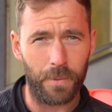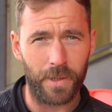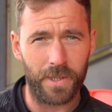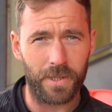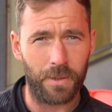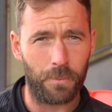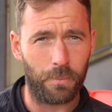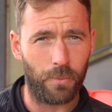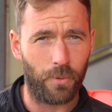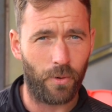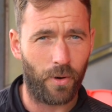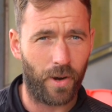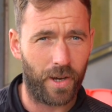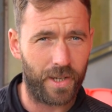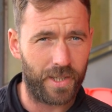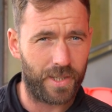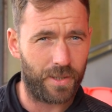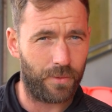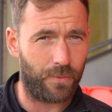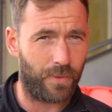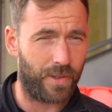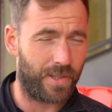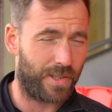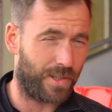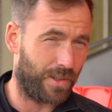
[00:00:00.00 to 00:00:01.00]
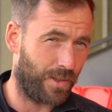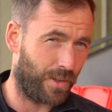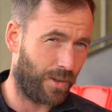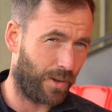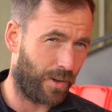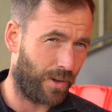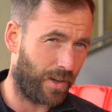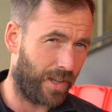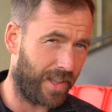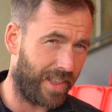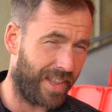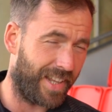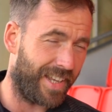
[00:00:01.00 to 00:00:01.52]
be surprised if it's
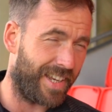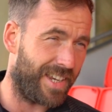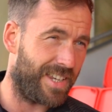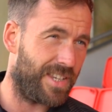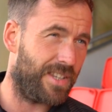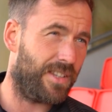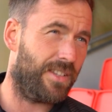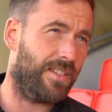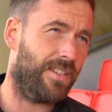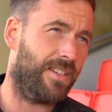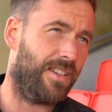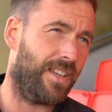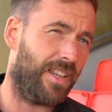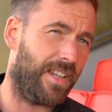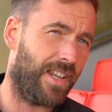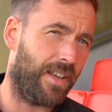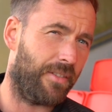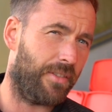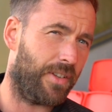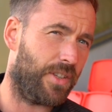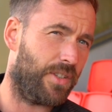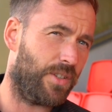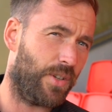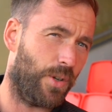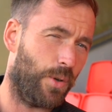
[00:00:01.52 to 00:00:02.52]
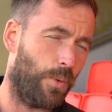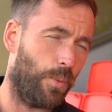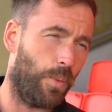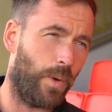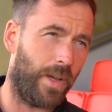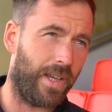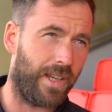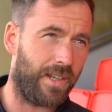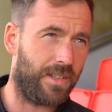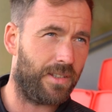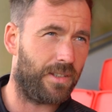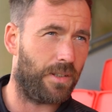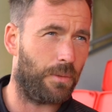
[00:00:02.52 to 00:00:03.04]
not at least another 2
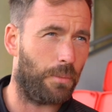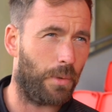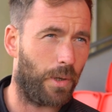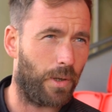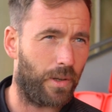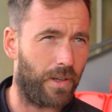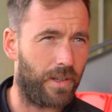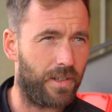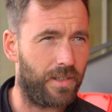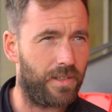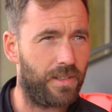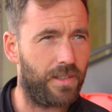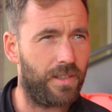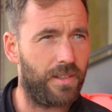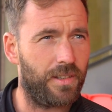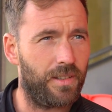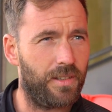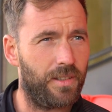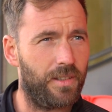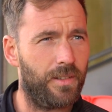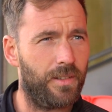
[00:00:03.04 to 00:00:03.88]
weeks, to be honest.